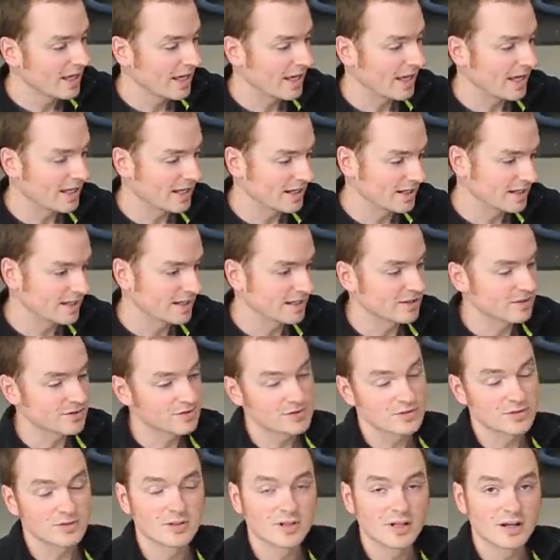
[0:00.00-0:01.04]
And it
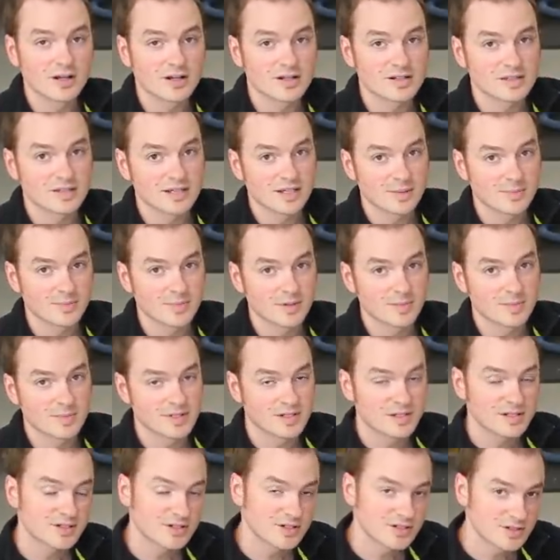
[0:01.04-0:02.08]
also locks in the upright
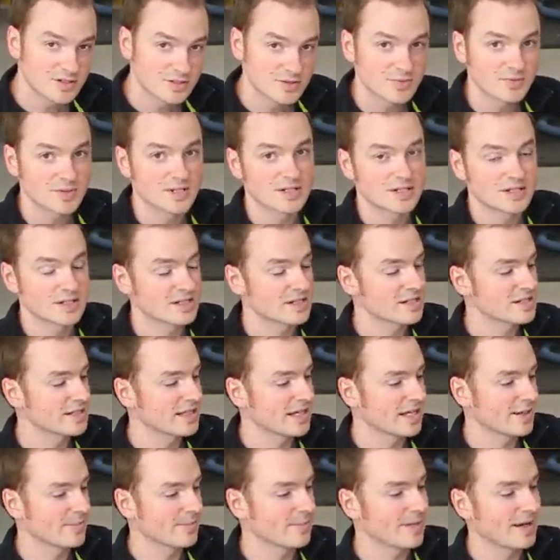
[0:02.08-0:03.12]
position so it doesn't
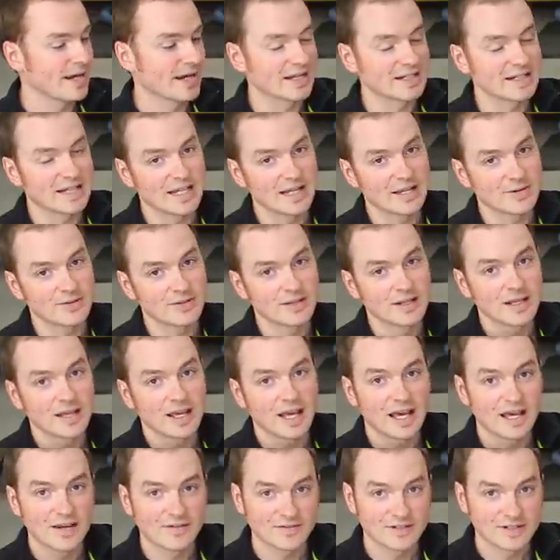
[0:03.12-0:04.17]
slam back down
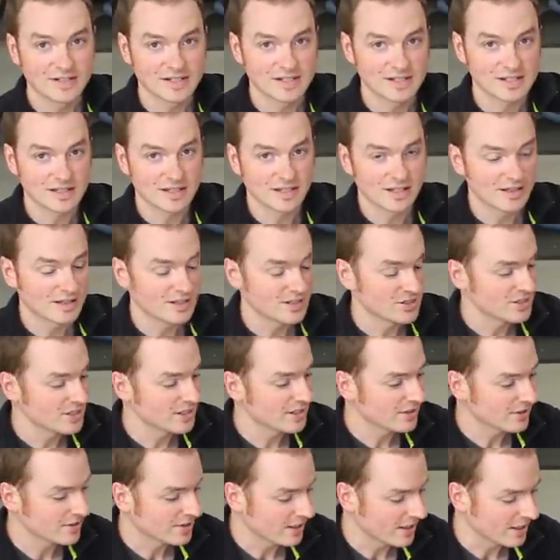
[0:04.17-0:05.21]
after you slide the
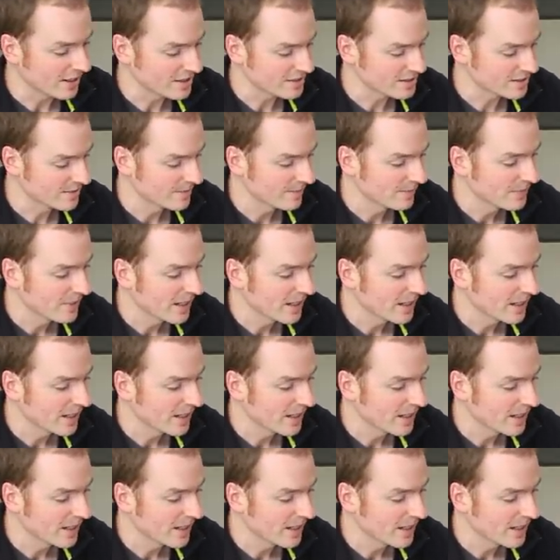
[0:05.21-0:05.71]
sheet across.